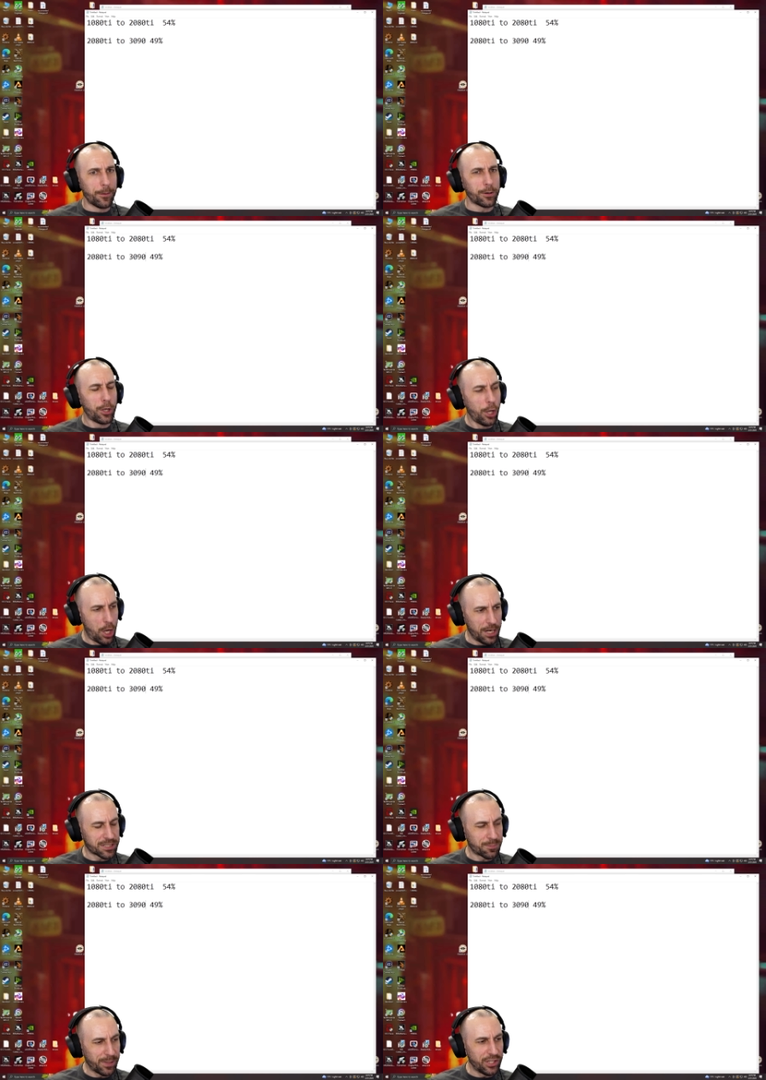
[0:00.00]
clock
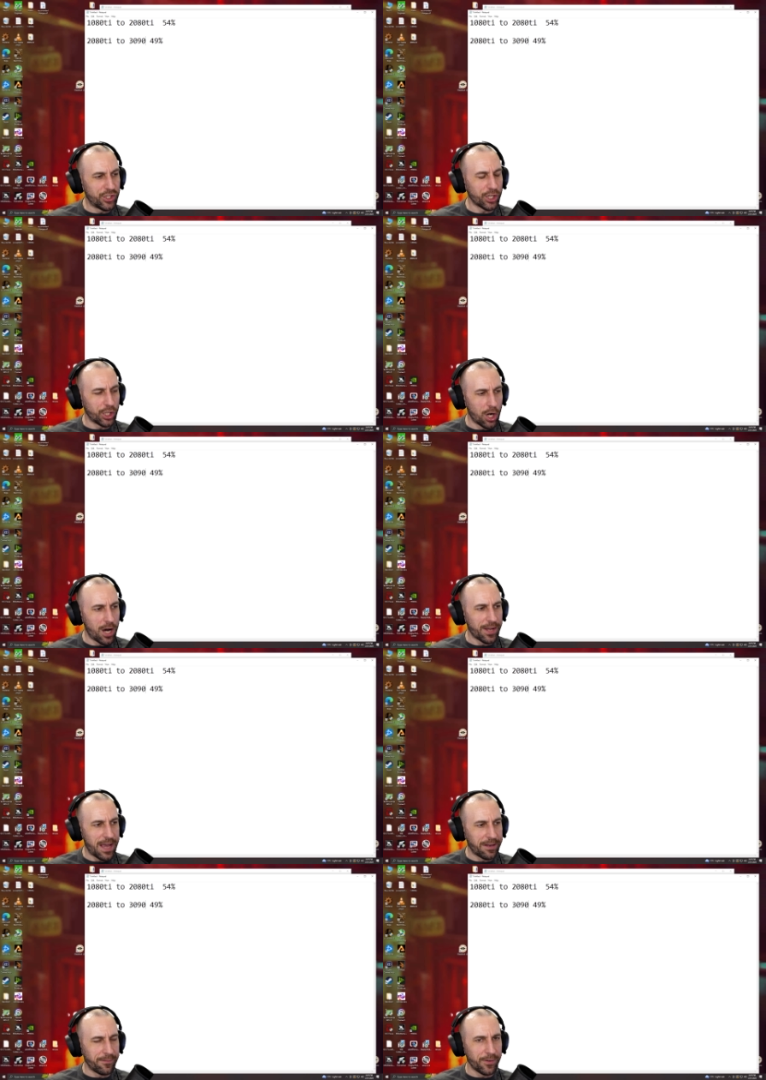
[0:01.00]
speed you got
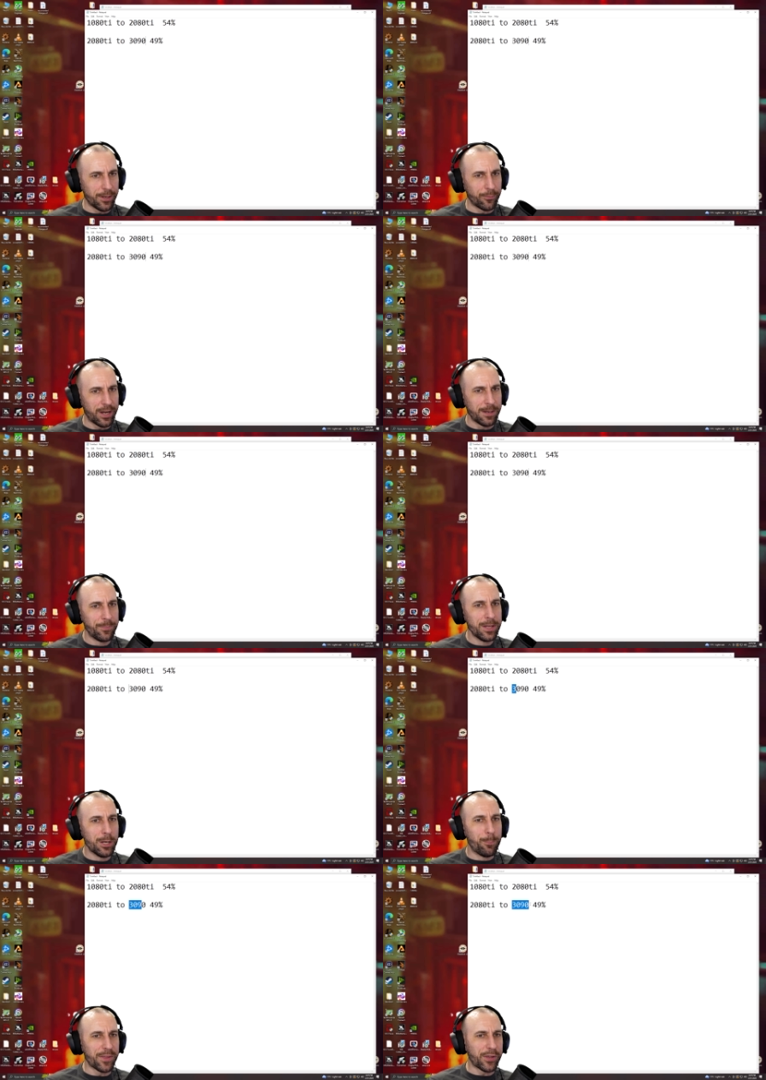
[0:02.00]
out of it, right?
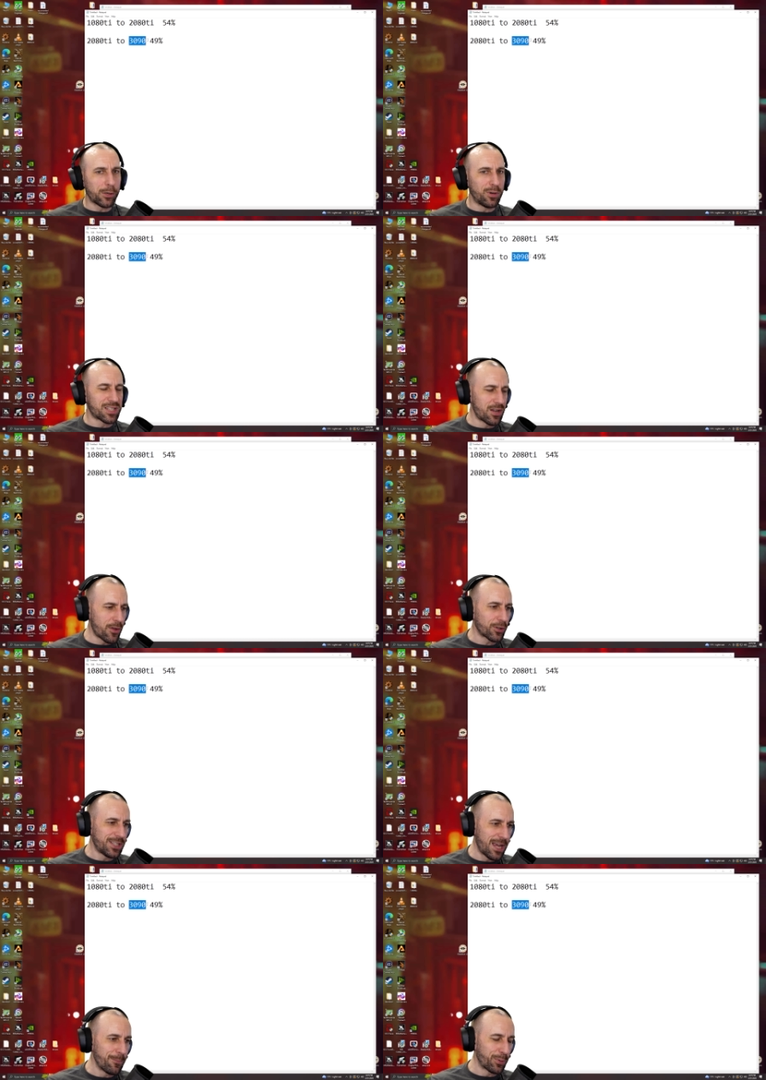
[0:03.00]
But there was another
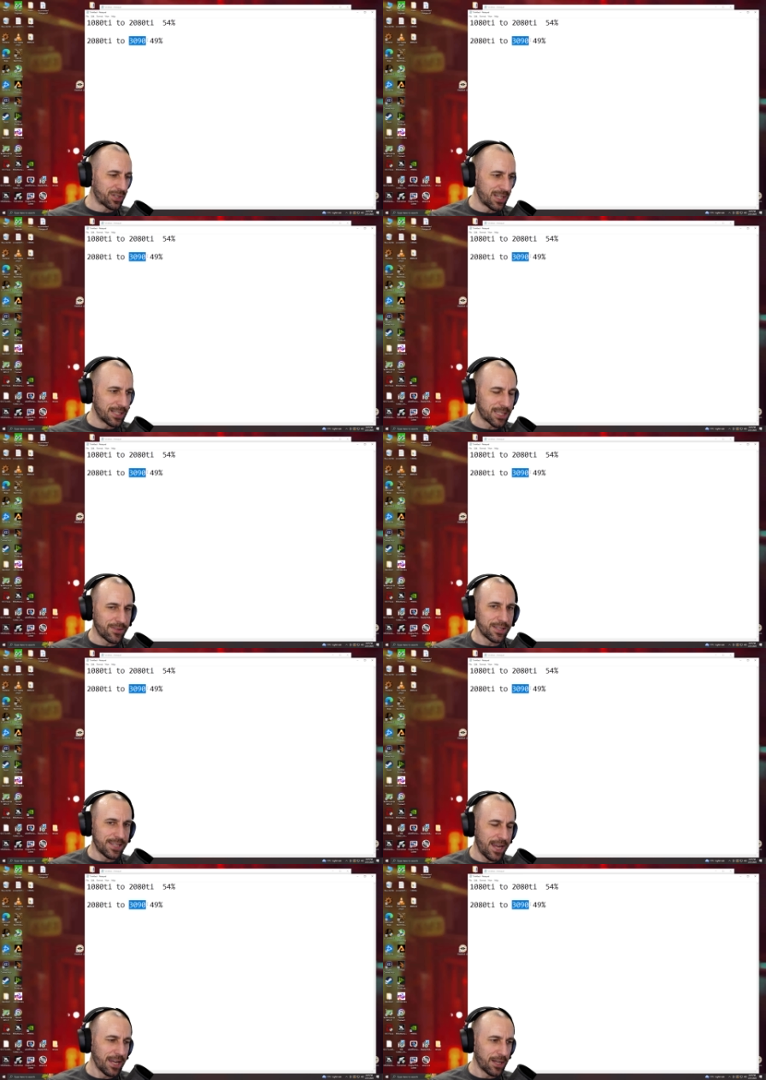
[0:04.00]
10% in the
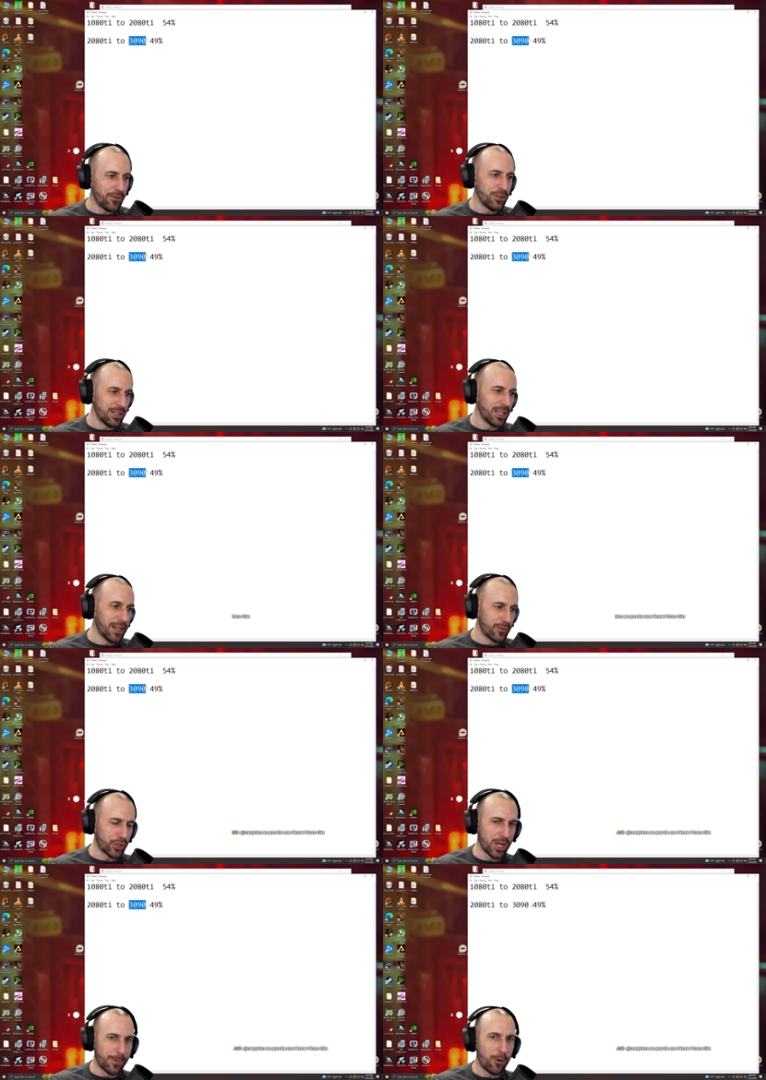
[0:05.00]
tank if you didn't give a
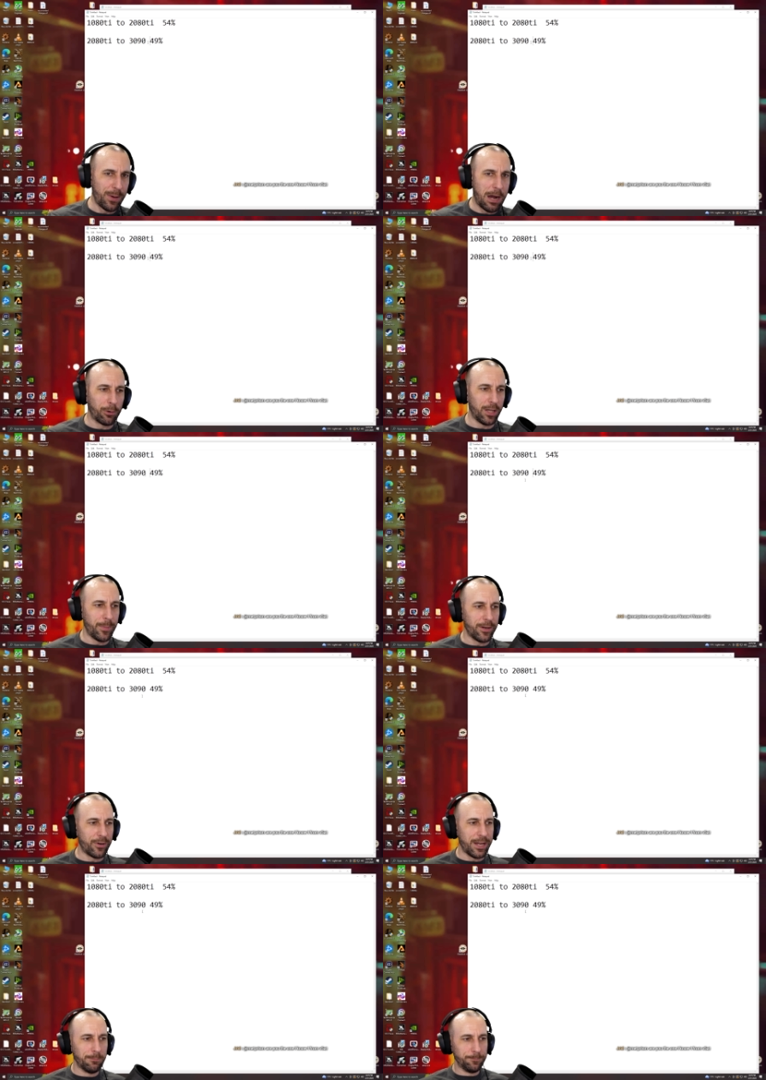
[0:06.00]
shit about power limit,
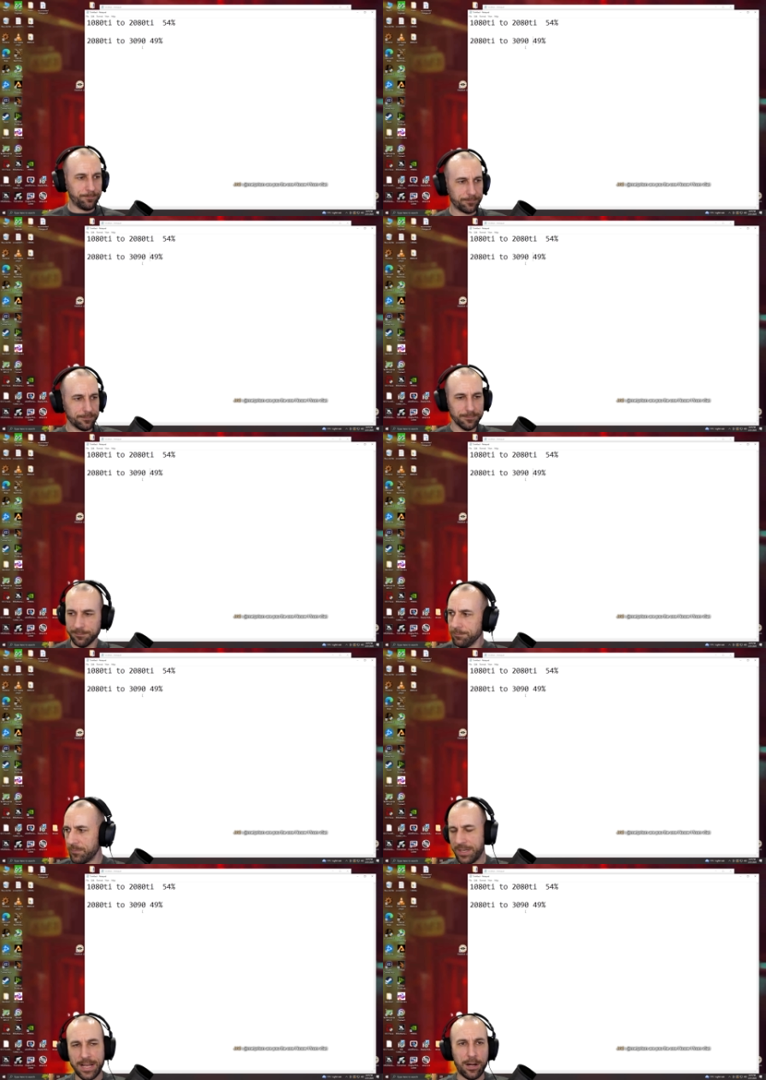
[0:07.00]
right?
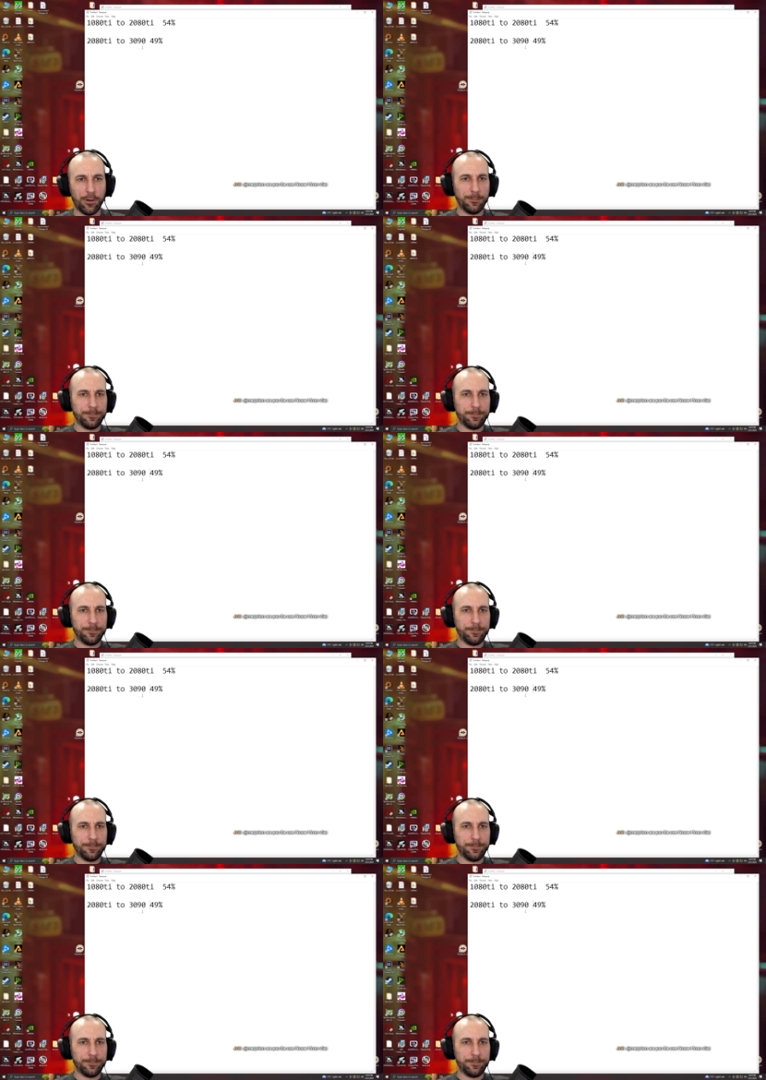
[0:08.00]
Now,